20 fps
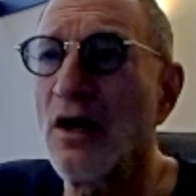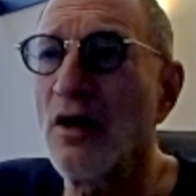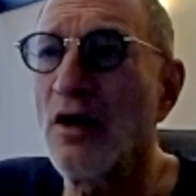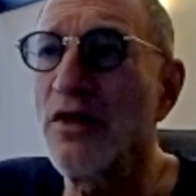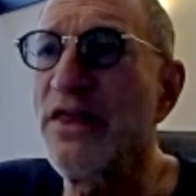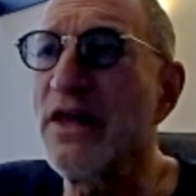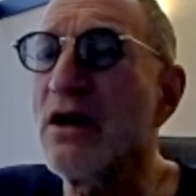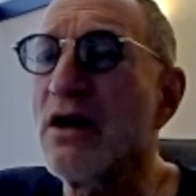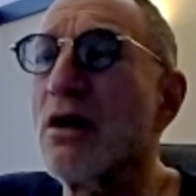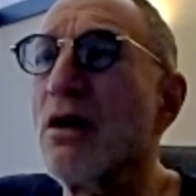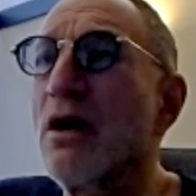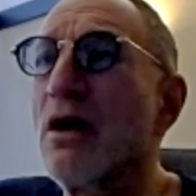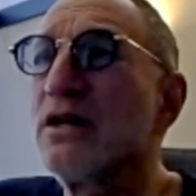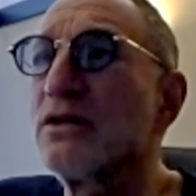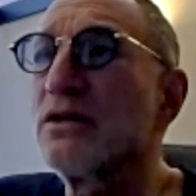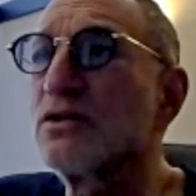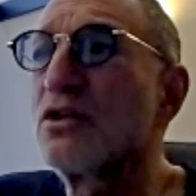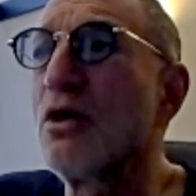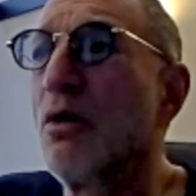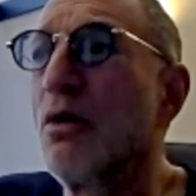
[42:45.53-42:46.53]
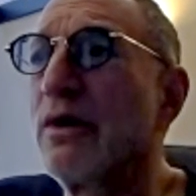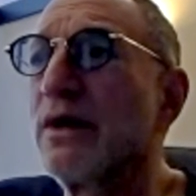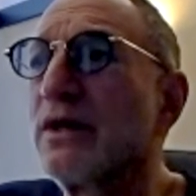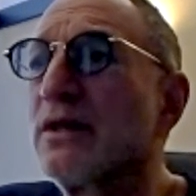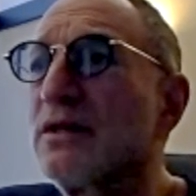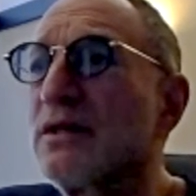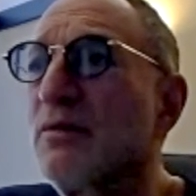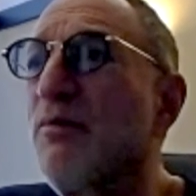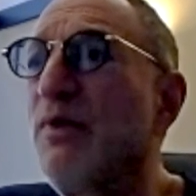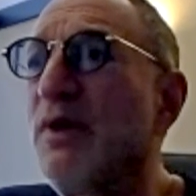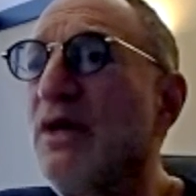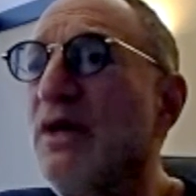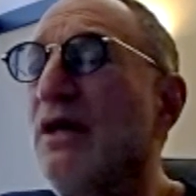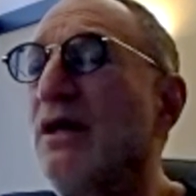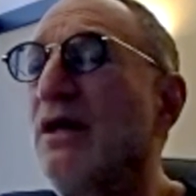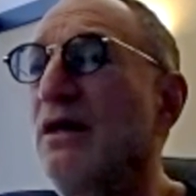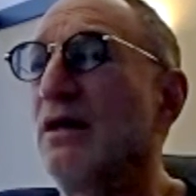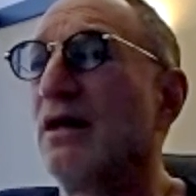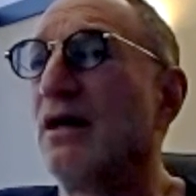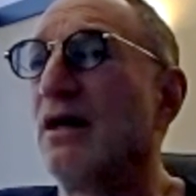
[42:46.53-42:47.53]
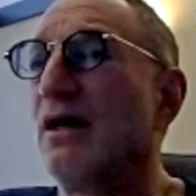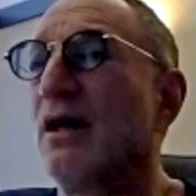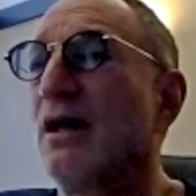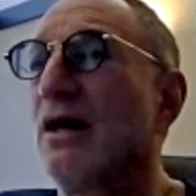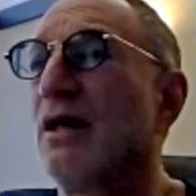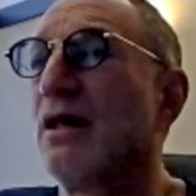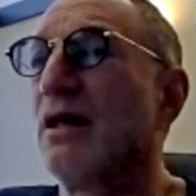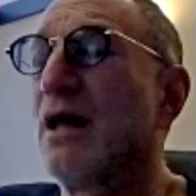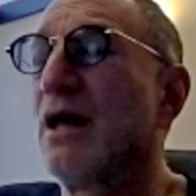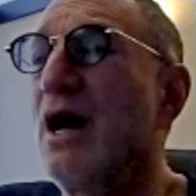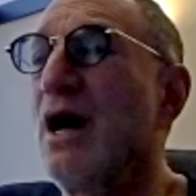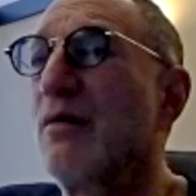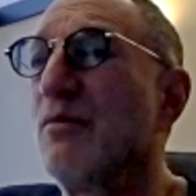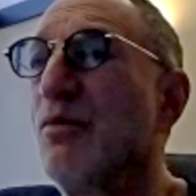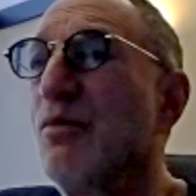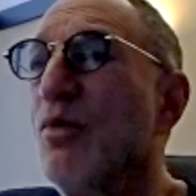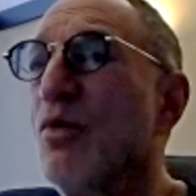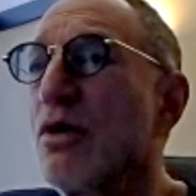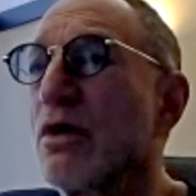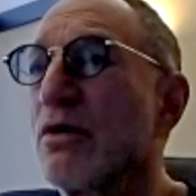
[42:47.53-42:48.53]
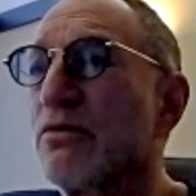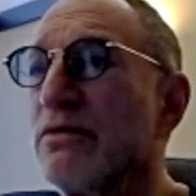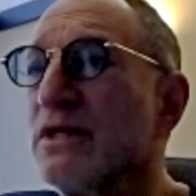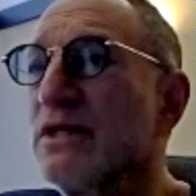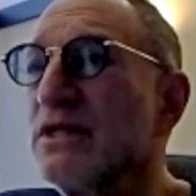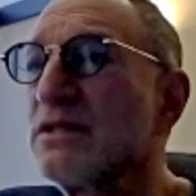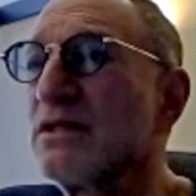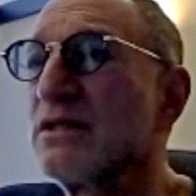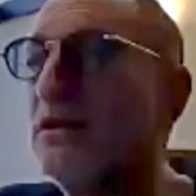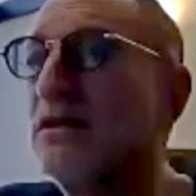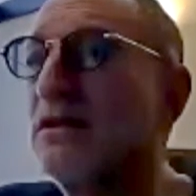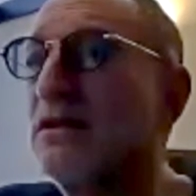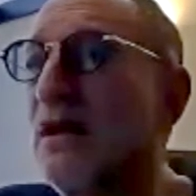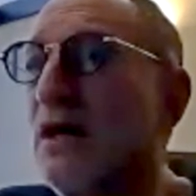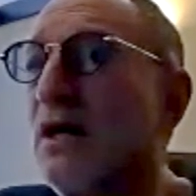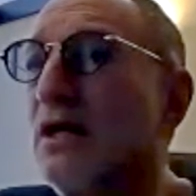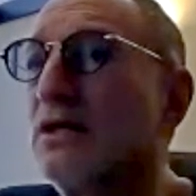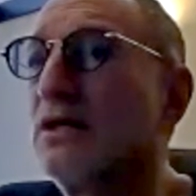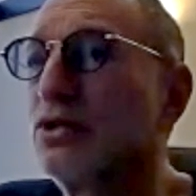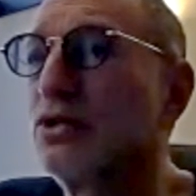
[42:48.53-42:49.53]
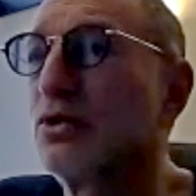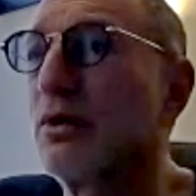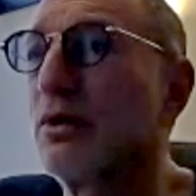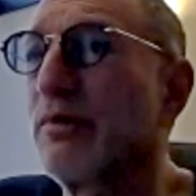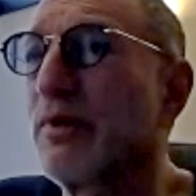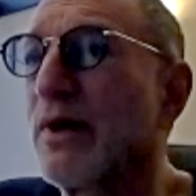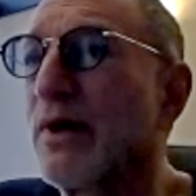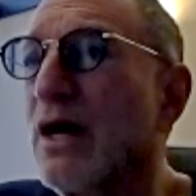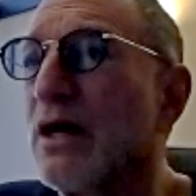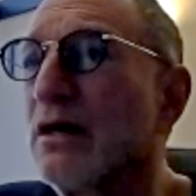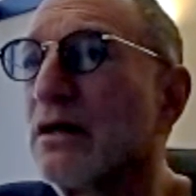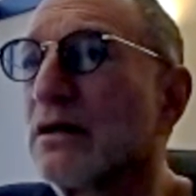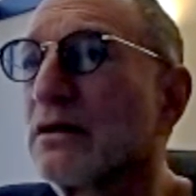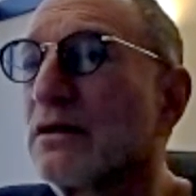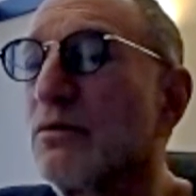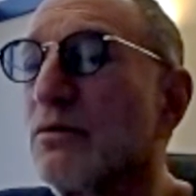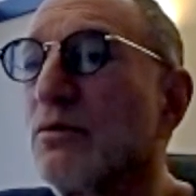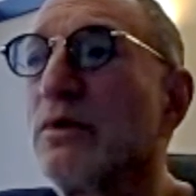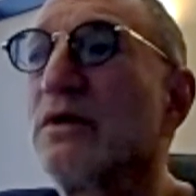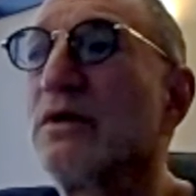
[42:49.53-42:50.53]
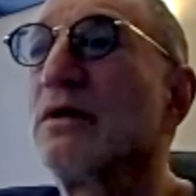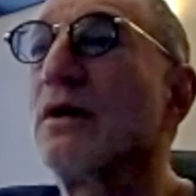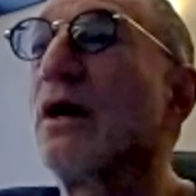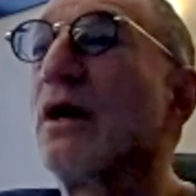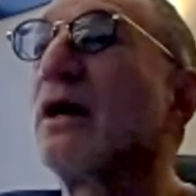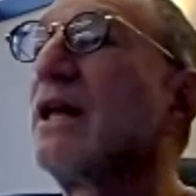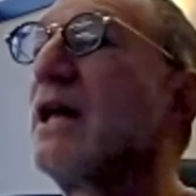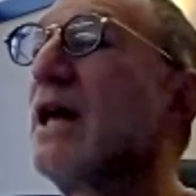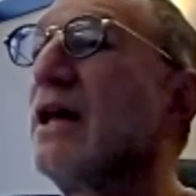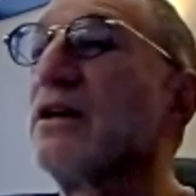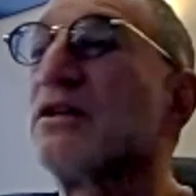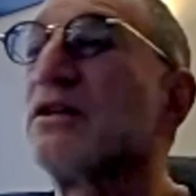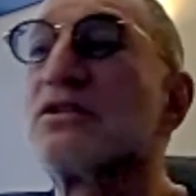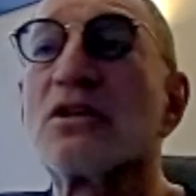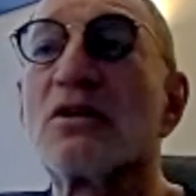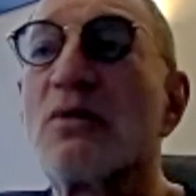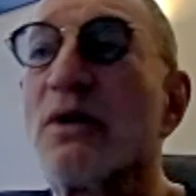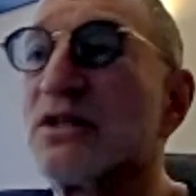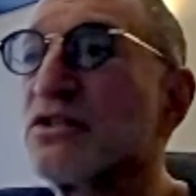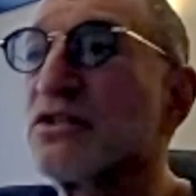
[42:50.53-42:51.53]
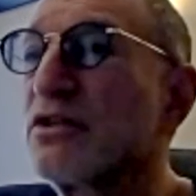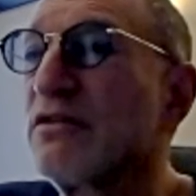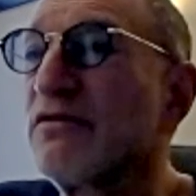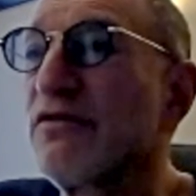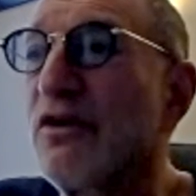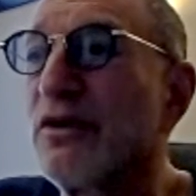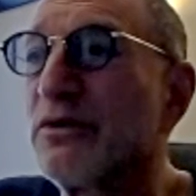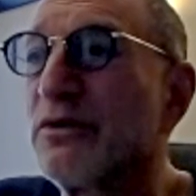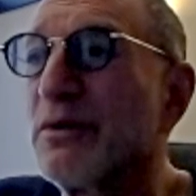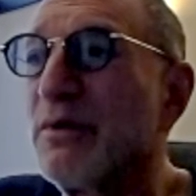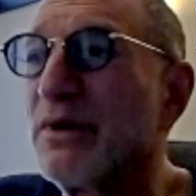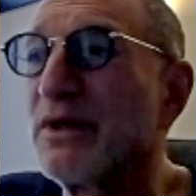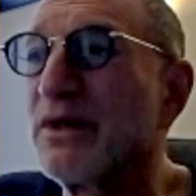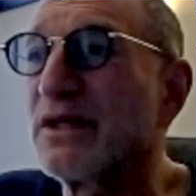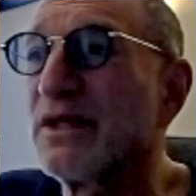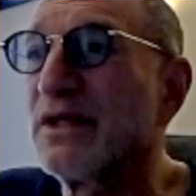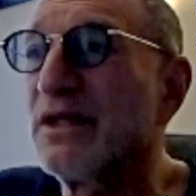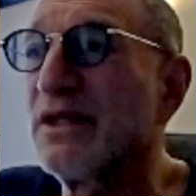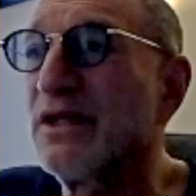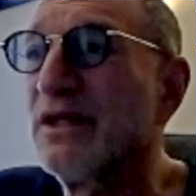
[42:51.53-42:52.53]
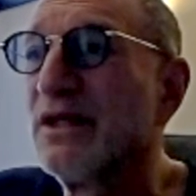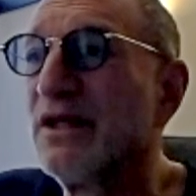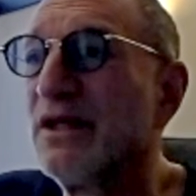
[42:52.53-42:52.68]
there is going to be a lot more reason to onshore product. Again, it's the question of vulnerability.